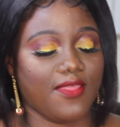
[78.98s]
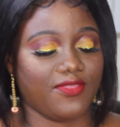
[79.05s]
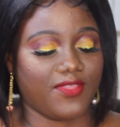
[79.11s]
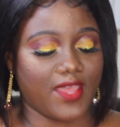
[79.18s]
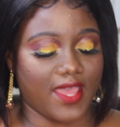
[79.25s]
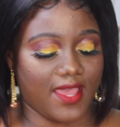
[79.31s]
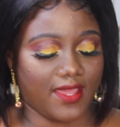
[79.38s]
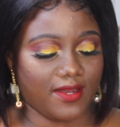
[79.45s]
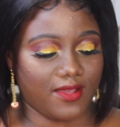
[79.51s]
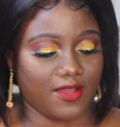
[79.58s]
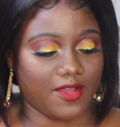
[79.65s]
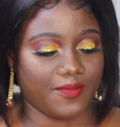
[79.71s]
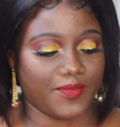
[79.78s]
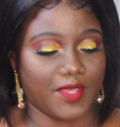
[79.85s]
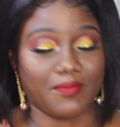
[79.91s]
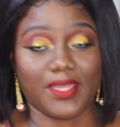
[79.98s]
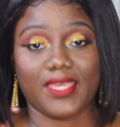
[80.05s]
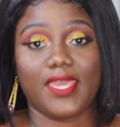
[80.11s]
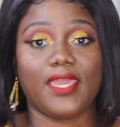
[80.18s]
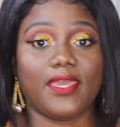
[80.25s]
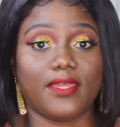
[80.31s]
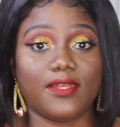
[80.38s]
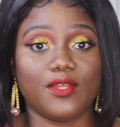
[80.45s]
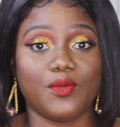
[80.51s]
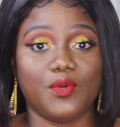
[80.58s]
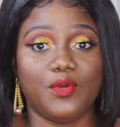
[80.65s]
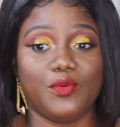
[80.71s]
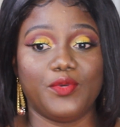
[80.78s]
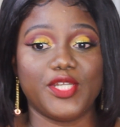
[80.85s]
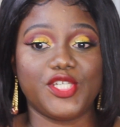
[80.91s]
that in my kit
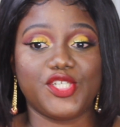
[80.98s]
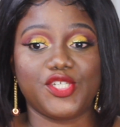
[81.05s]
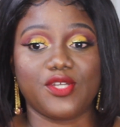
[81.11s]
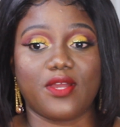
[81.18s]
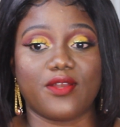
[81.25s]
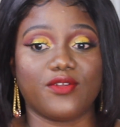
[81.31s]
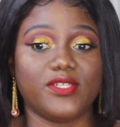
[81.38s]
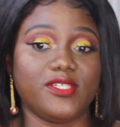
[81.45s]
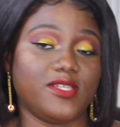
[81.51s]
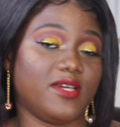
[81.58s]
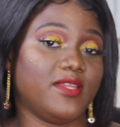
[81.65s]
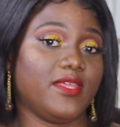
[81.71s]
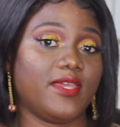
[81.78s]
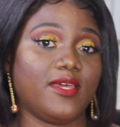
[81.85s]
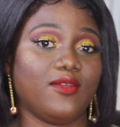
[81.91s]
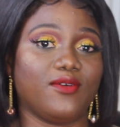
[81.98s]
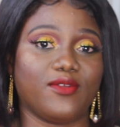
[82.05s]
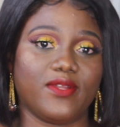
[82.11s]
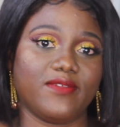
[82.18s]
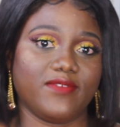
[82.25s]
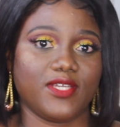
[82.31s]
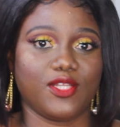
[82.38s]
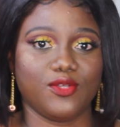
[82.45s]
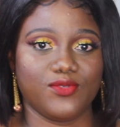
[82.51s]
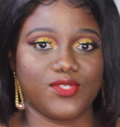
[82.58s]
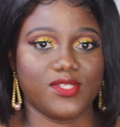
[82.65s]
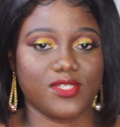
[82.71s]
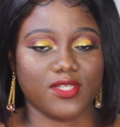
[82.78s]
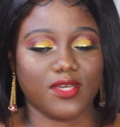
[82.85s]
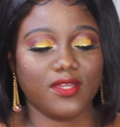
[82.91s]
which are not done yet or not even close
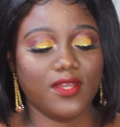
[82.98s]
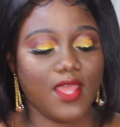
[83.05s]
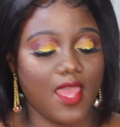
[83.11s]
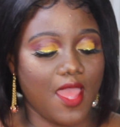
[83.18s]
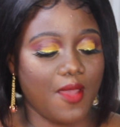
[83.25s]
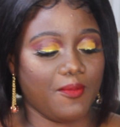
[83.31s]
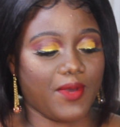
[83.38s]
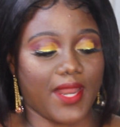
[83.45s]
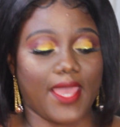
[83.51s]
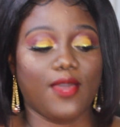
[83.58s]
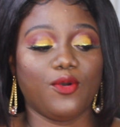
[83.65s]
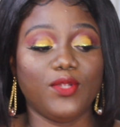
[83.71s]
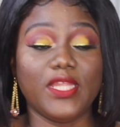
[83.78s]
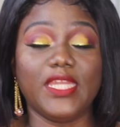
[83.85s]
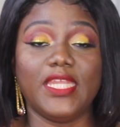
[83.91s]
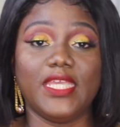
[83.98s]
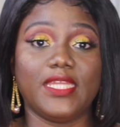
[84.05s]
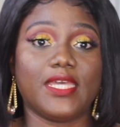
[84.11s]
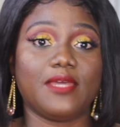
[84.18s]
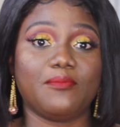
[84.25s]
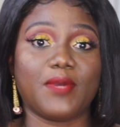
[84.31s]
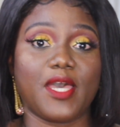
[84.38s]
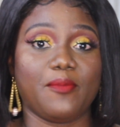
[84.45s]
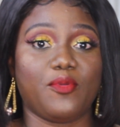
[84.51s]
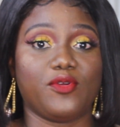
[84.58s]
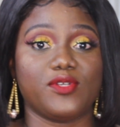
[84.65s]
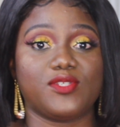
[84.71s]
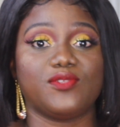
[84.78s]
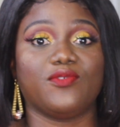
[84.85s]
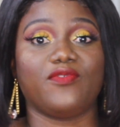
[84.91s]
to done, but I only needed my
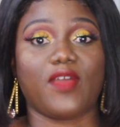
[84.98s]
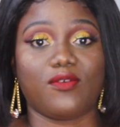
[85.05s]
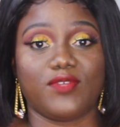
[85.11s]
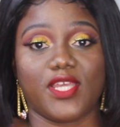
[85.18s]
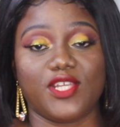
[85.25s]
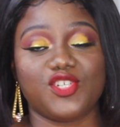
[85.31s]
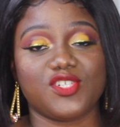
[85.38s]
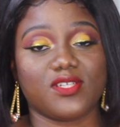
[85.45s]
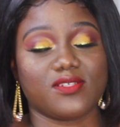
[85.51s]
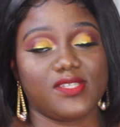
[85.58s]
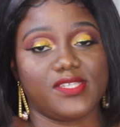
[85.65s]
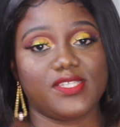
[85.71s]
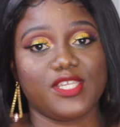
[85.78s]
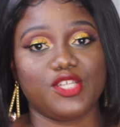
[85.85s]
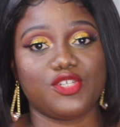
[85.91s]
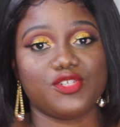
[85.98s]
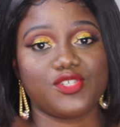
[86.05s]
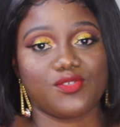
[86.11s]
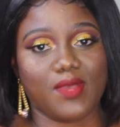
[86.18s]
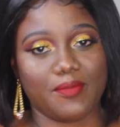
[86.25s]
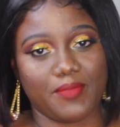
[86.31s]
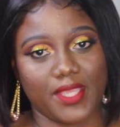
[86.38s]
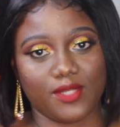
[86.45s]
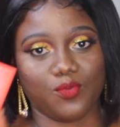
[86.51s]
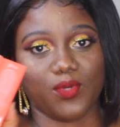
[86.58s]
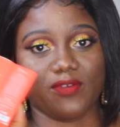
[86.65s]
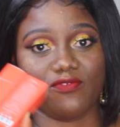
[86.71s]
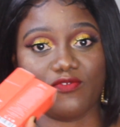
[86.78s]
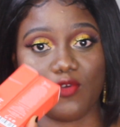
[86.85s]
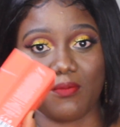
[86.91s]
personal foundation and concealer, so I picked
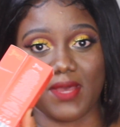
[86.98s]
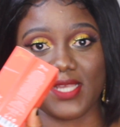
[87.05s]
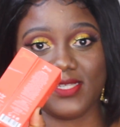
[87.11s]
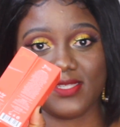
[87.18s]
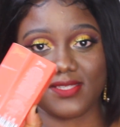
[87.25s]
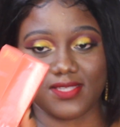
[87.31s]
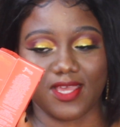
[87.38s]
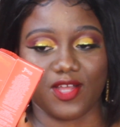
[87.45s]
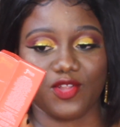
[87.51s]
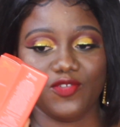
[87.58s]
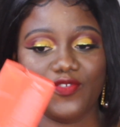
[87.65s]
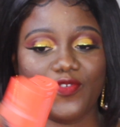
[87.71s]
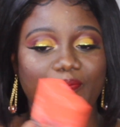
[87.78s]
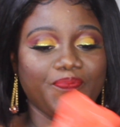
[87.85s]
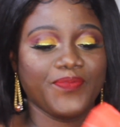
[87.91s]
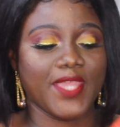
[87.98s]
one for myself.